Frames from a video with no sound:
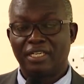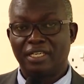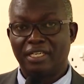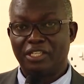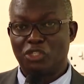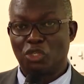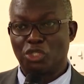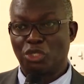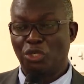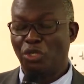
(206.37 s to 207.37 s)
in
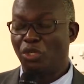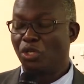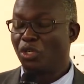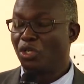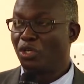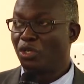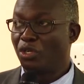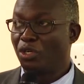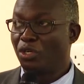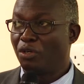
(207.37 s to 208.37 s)
total.
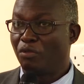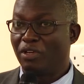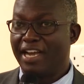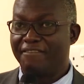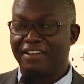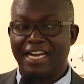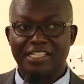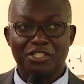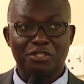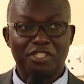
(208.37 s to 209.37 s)
We have had
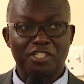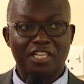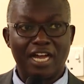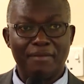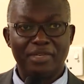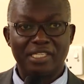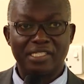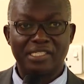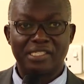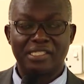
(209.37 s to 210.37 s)

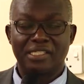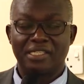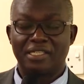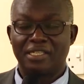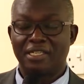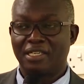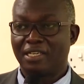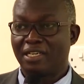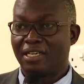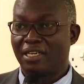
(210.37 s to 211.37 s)
shortcomings.
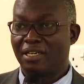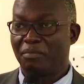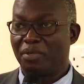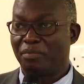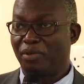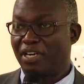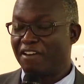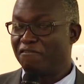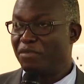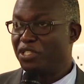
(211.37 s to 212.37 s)
People
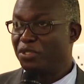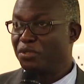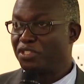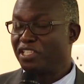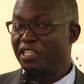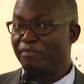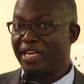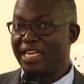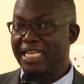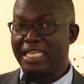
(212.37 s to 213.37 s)
have misused the
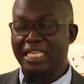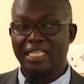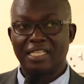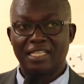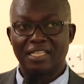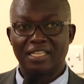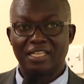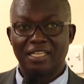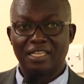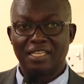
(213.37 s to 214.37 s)
money.
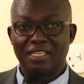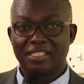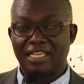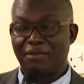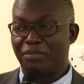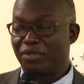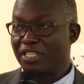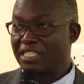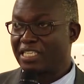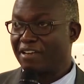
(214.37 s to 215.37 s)
Some
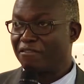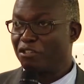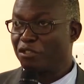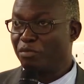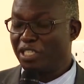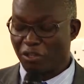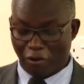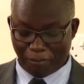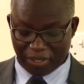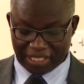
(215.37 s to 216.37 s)
projects have not been
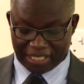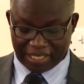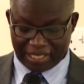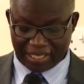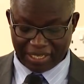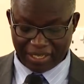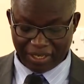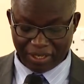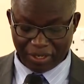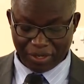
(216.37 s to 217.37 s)
completed,
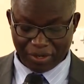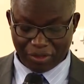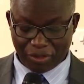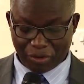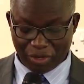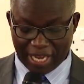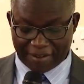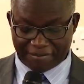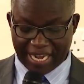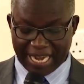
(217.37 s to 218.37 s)
though we
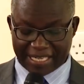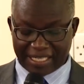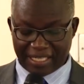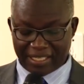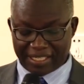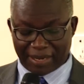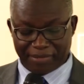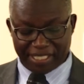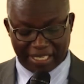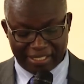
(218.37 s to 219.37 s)
have had some
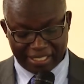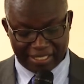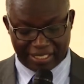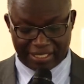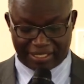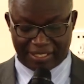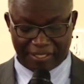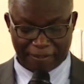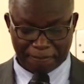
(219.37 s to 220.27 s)
successes.